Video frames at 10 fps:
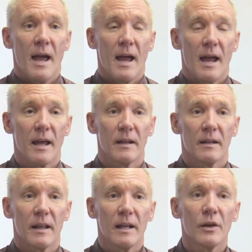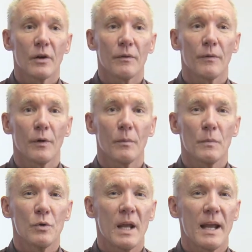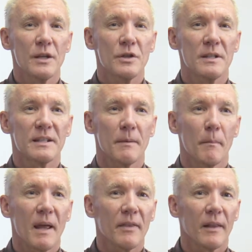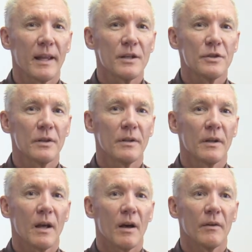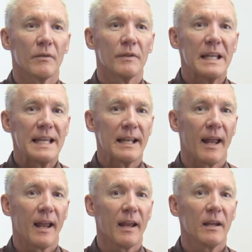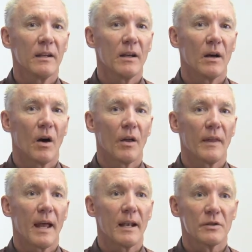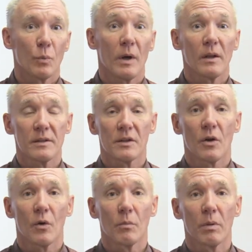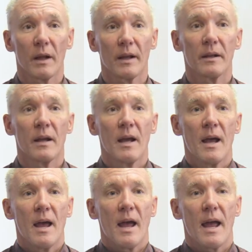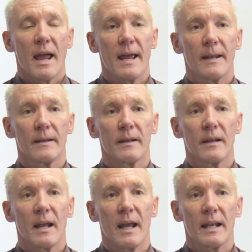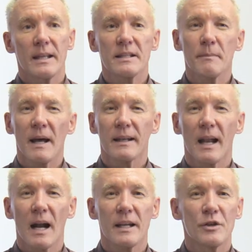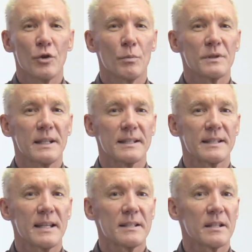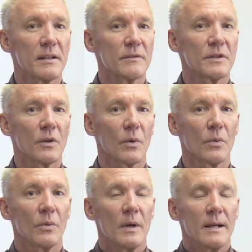and they look for mutations and methylation of DNA on that, as well as occult blood, and it's about 92% sensitive. So